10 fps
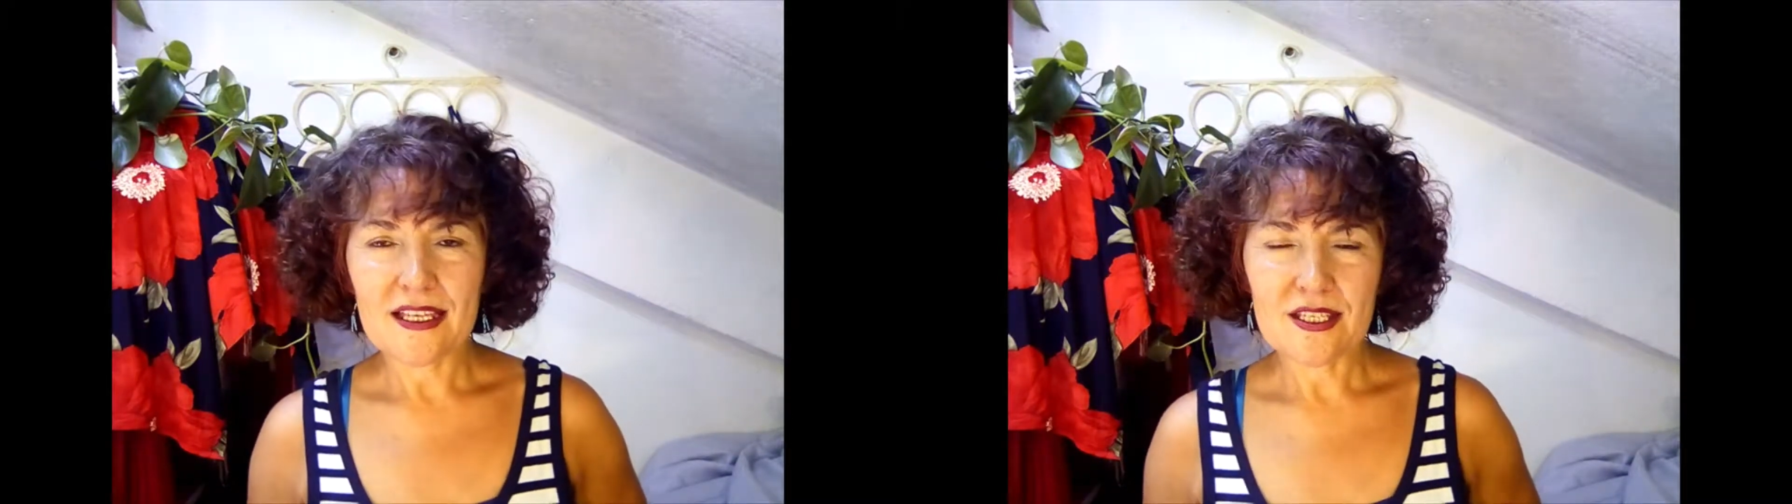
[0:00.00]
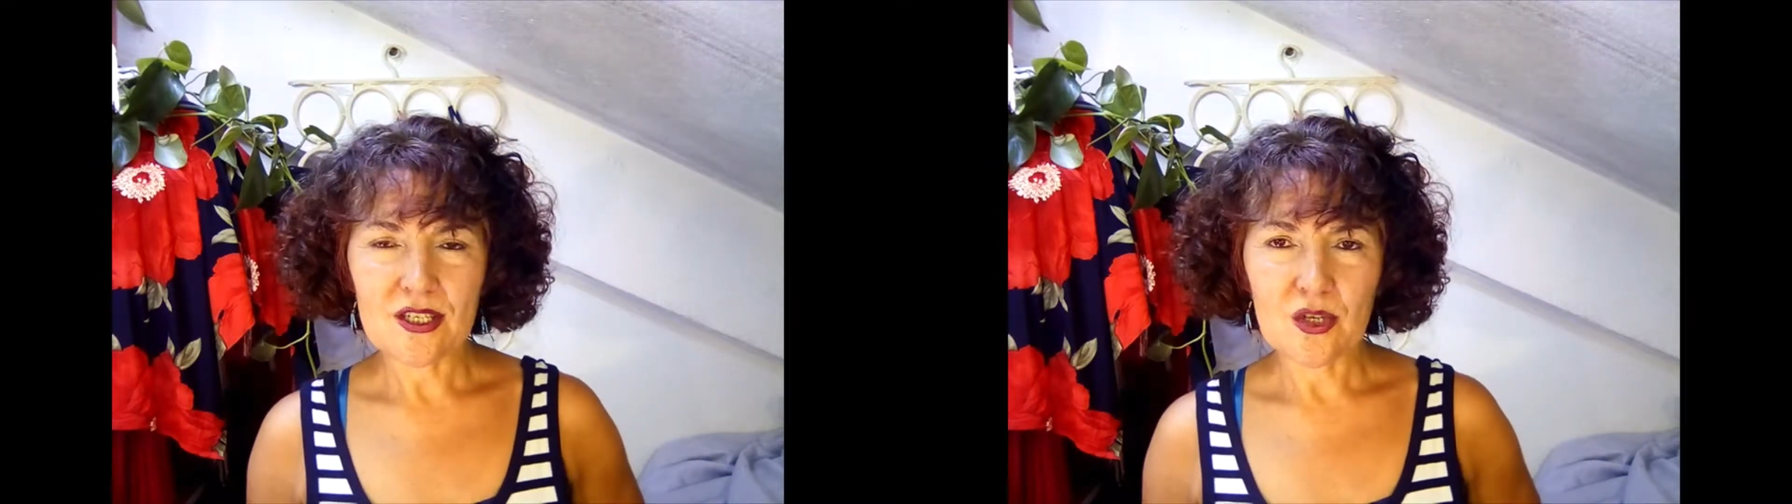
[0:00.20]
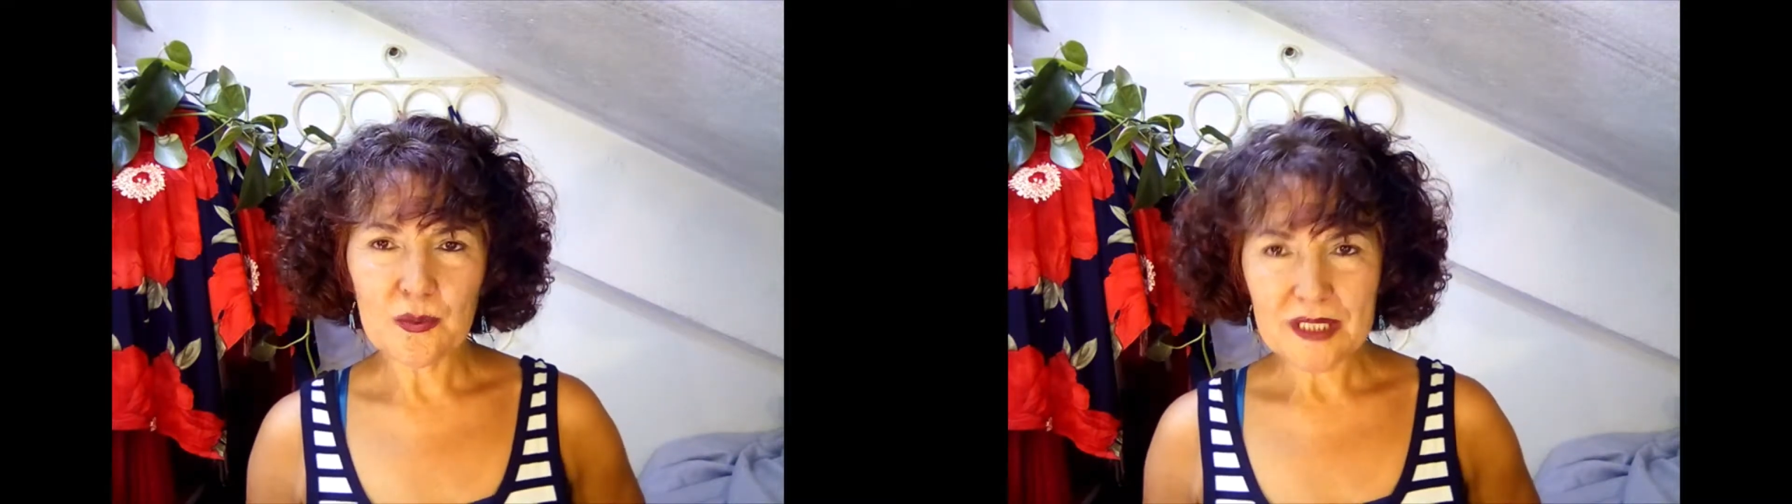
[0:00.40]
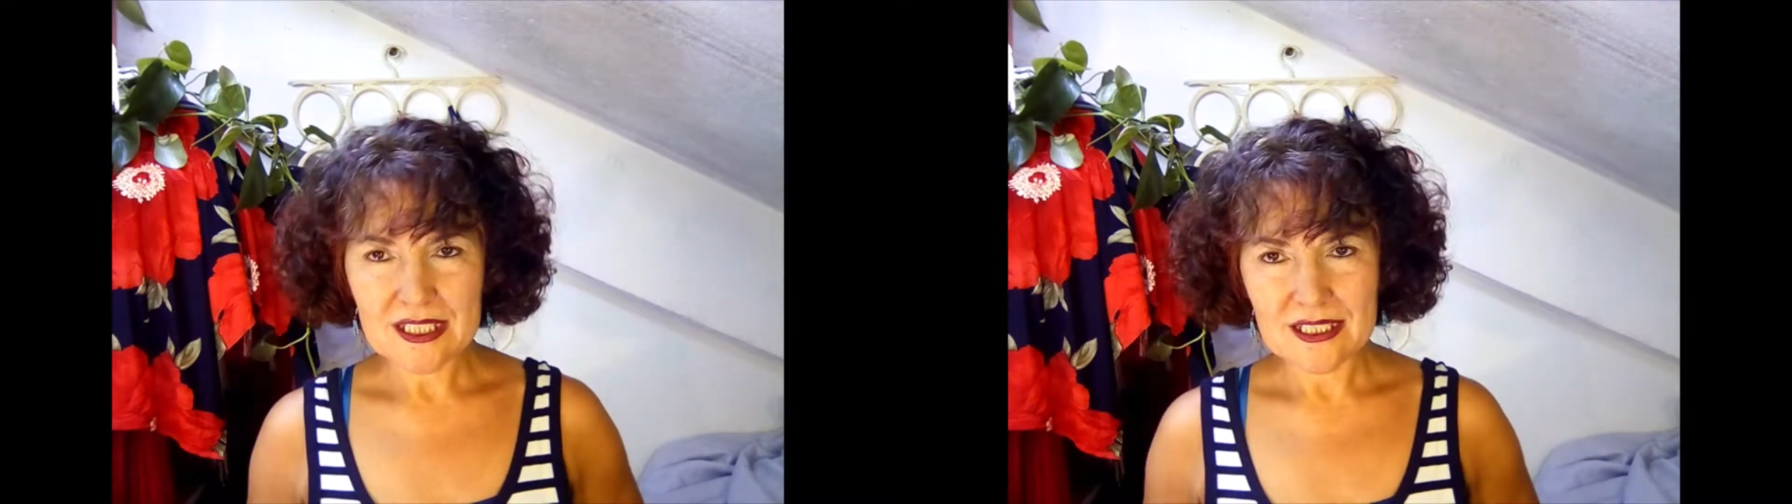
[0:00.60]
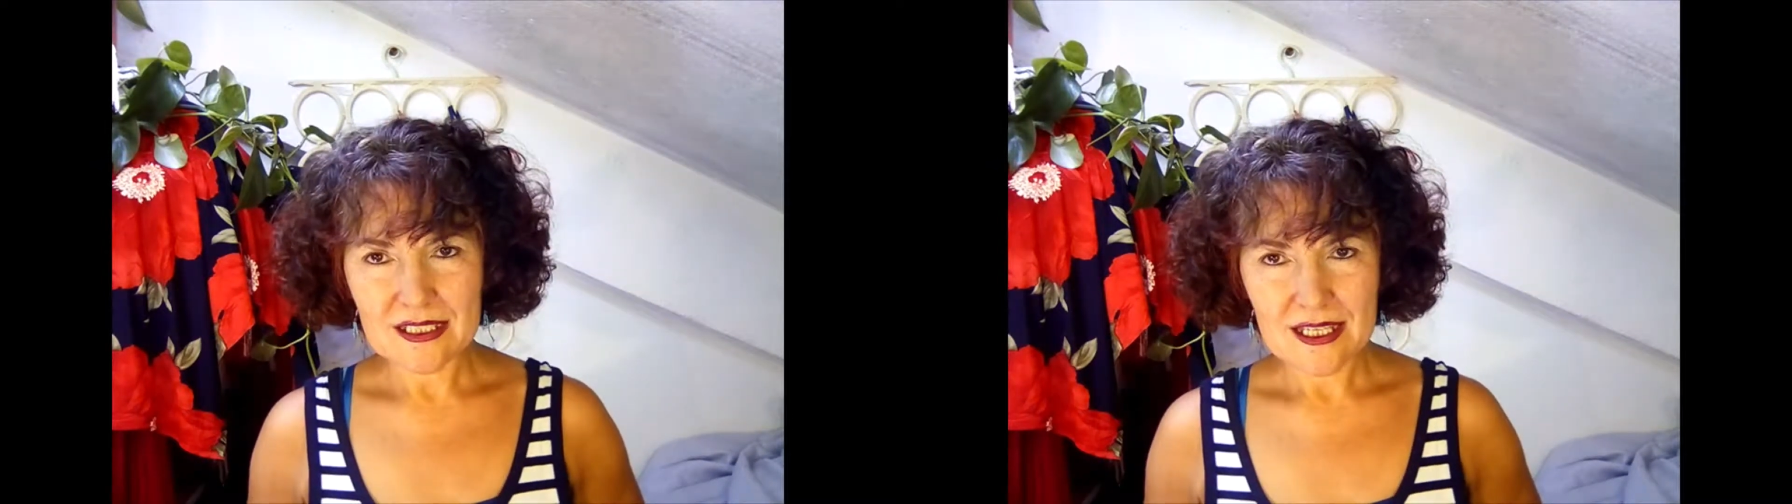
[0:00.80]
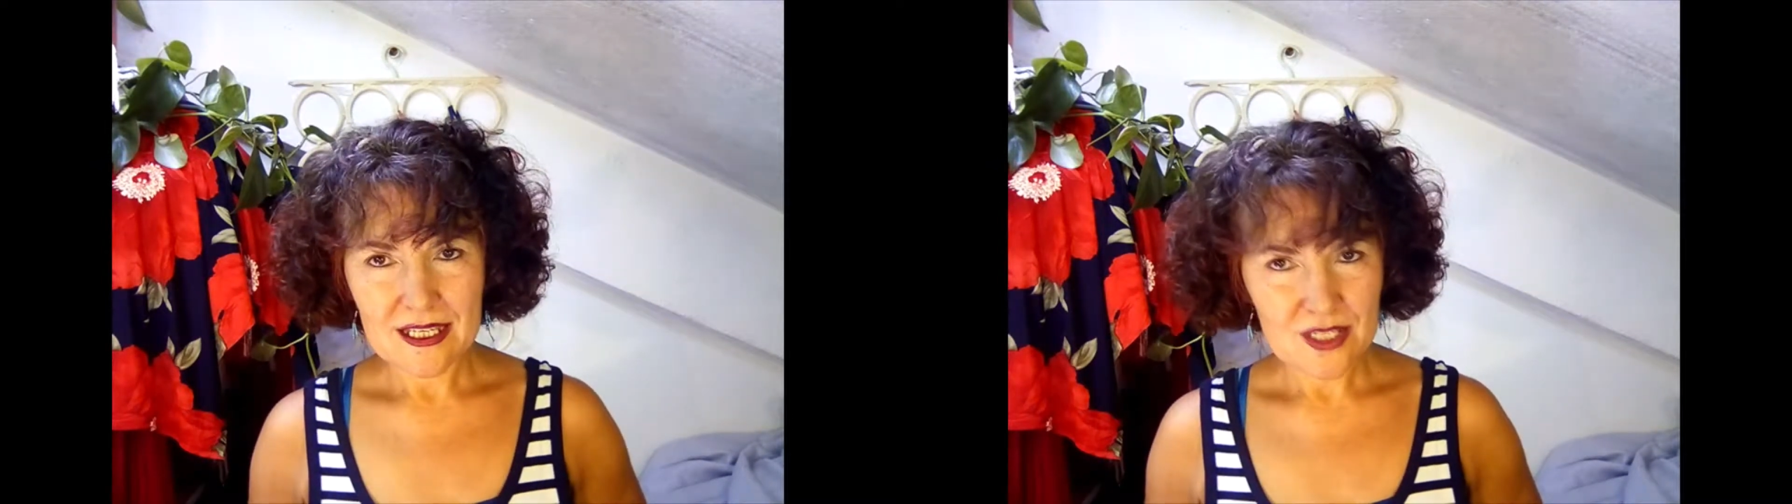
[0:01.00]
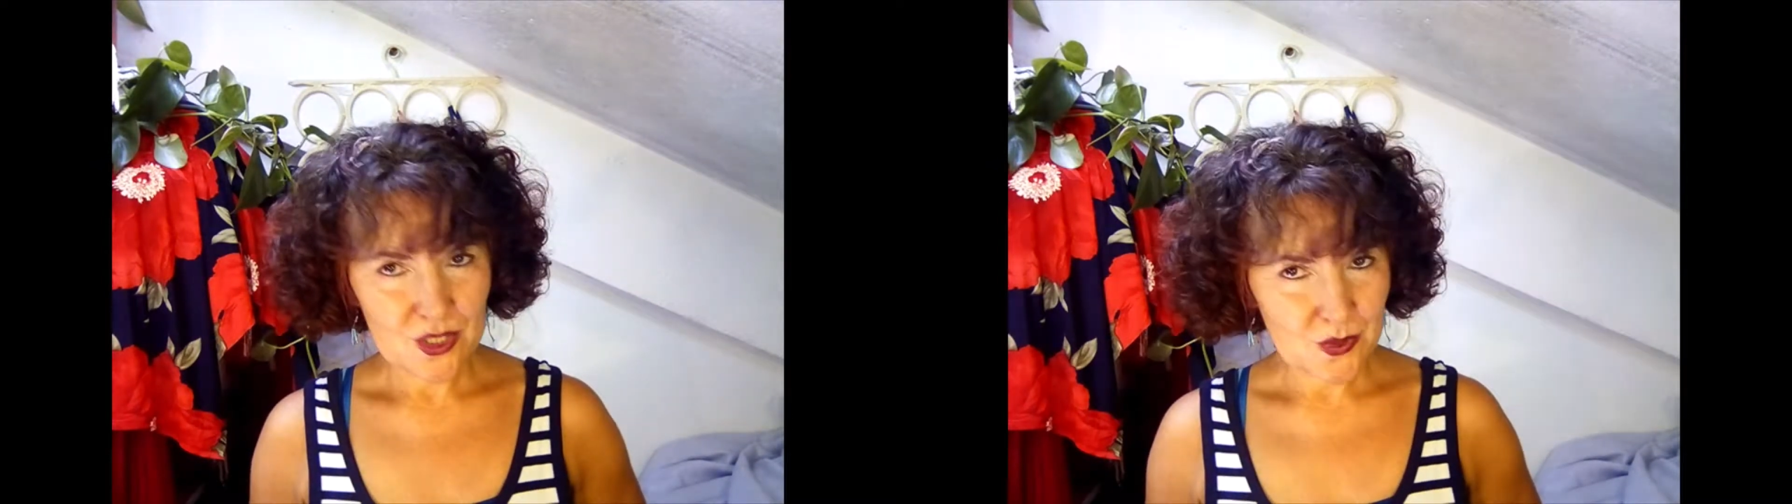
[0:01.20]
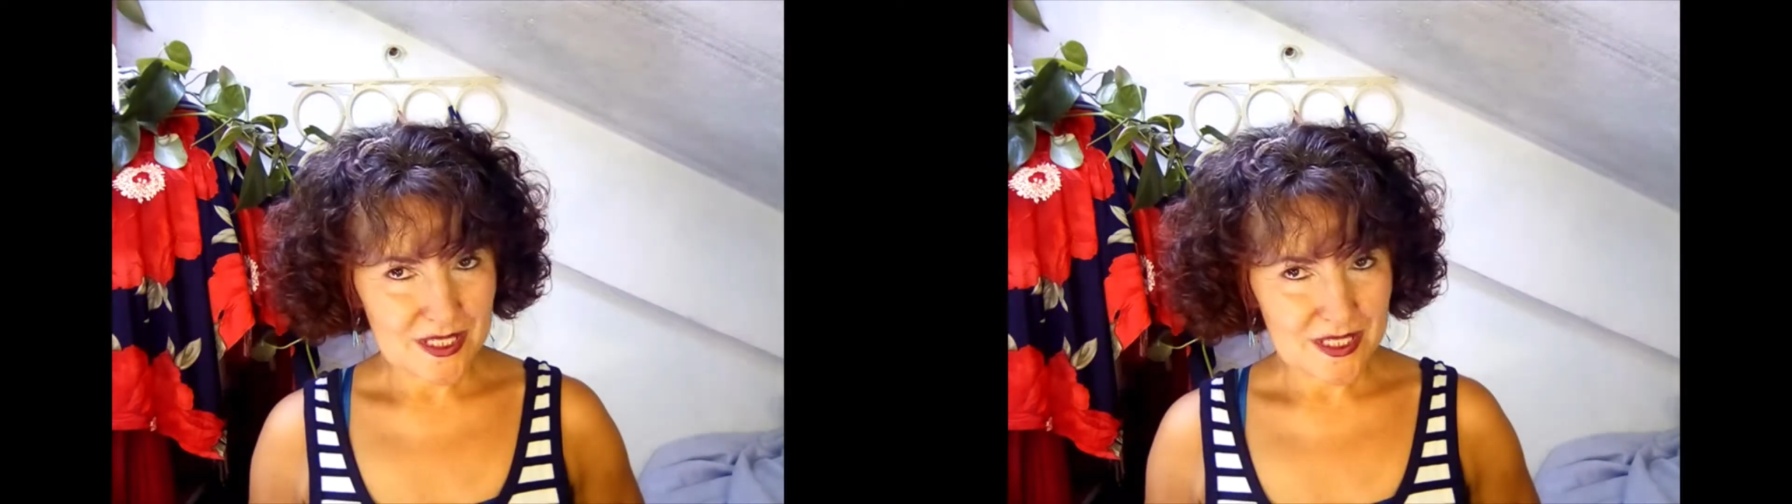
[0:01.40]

I saw a lot